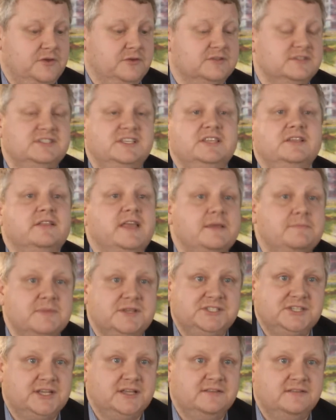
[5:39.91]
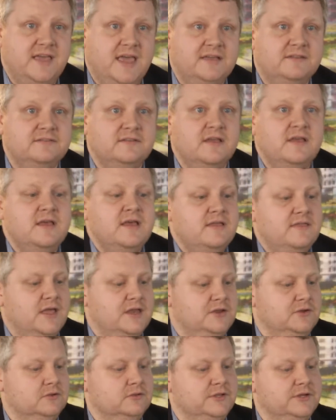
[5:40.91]
you'll see the Lake Michigan tanks,
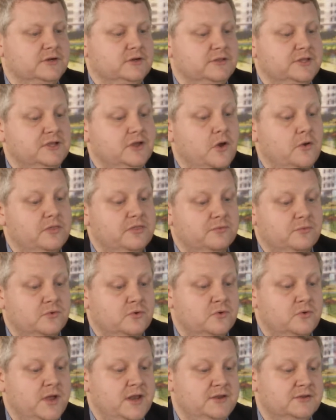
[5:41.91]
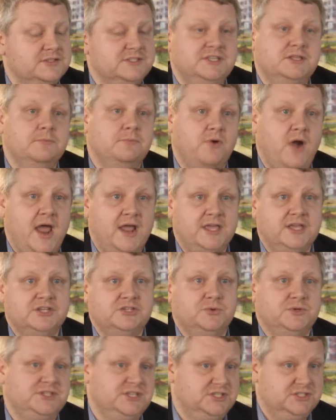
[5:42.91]
and you'll literally go through and you'll see the
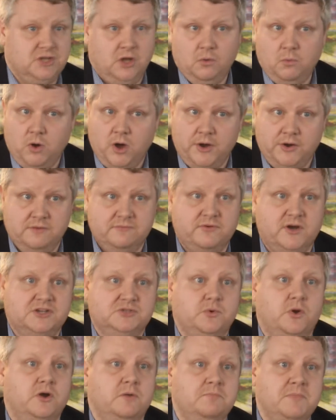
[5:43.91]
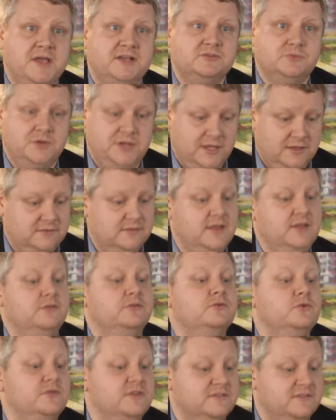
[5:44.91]
brackish, which is saltwater and freshwater mix. When you get th
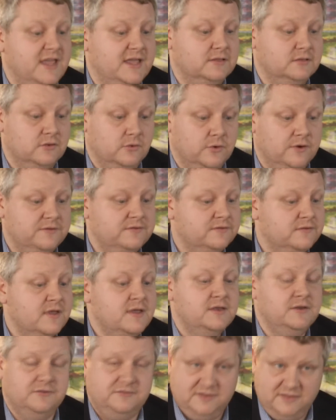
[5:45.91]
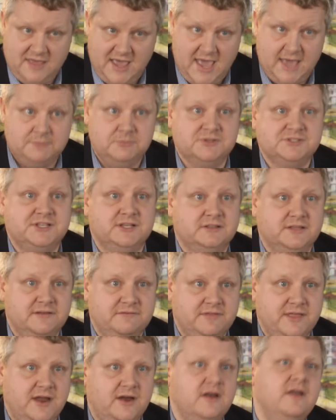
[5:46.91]
through the Saint Lawrence, you'll see the animals that
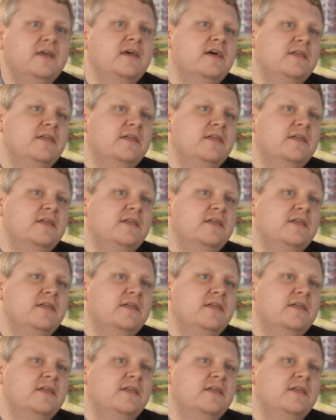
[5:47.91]
live there.